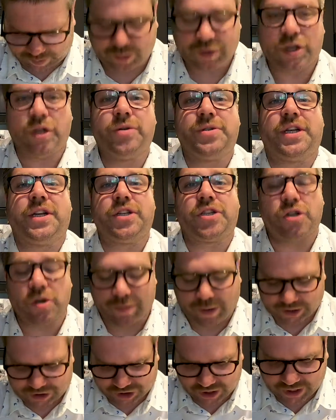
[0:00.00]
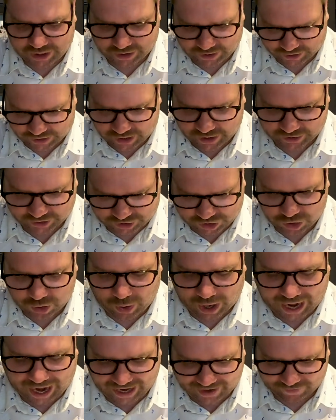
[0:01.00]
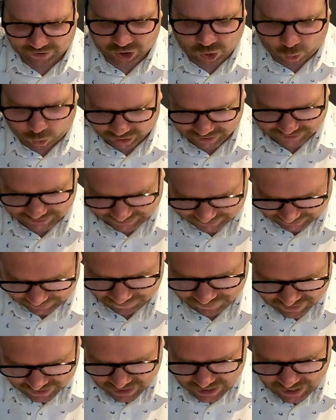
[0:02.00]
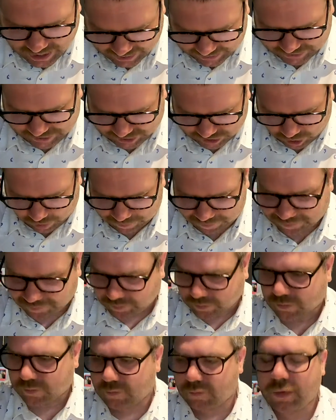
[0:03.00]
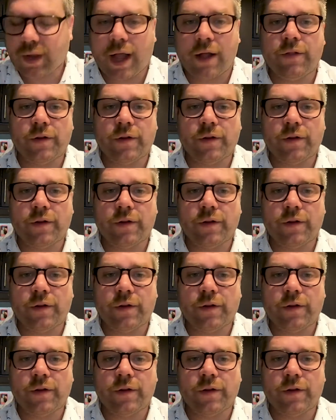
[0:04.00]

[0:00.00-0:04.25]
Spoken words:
use it too much and in too high of a quantity, and so. A